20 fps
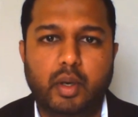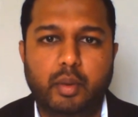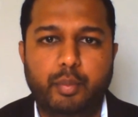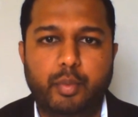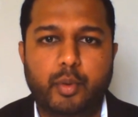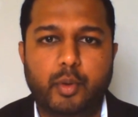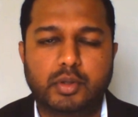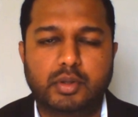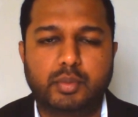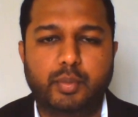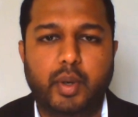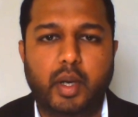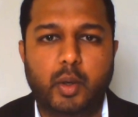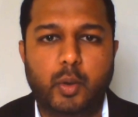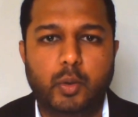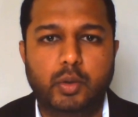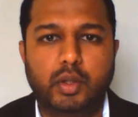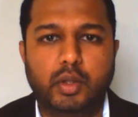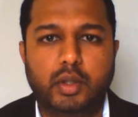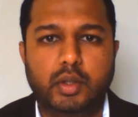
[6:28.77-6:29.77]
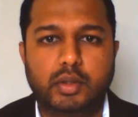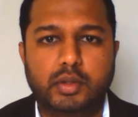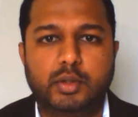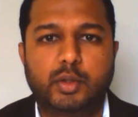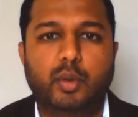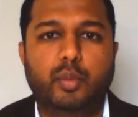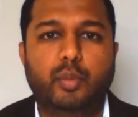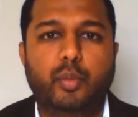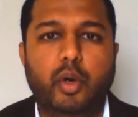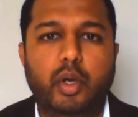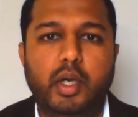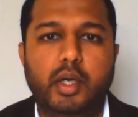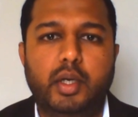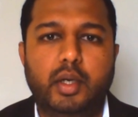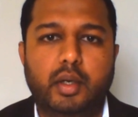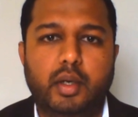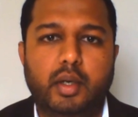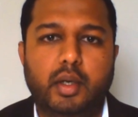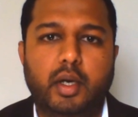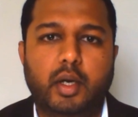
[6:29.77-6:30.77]
approach by owners to
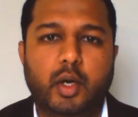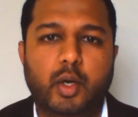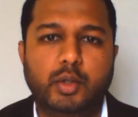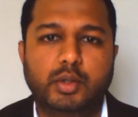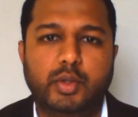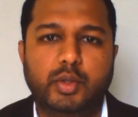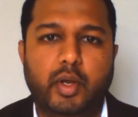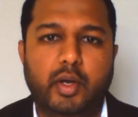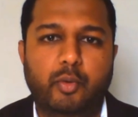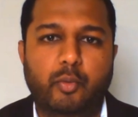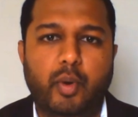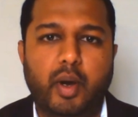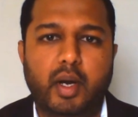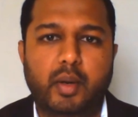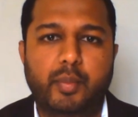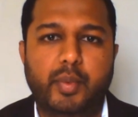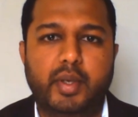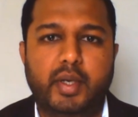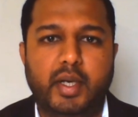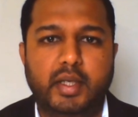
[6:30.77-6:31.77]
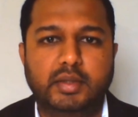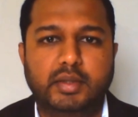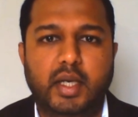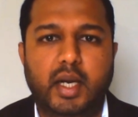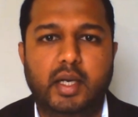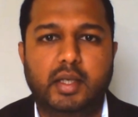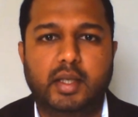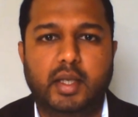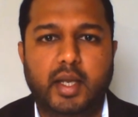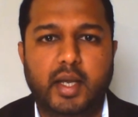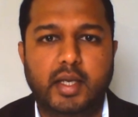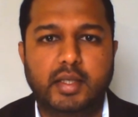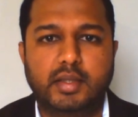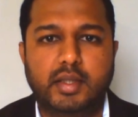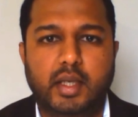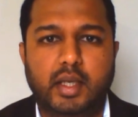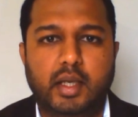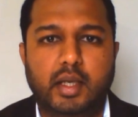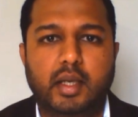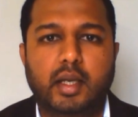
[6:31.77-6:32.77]
monitor a corrosive environment inside the
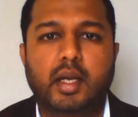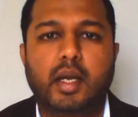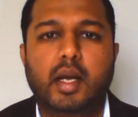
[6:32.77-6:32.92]
casing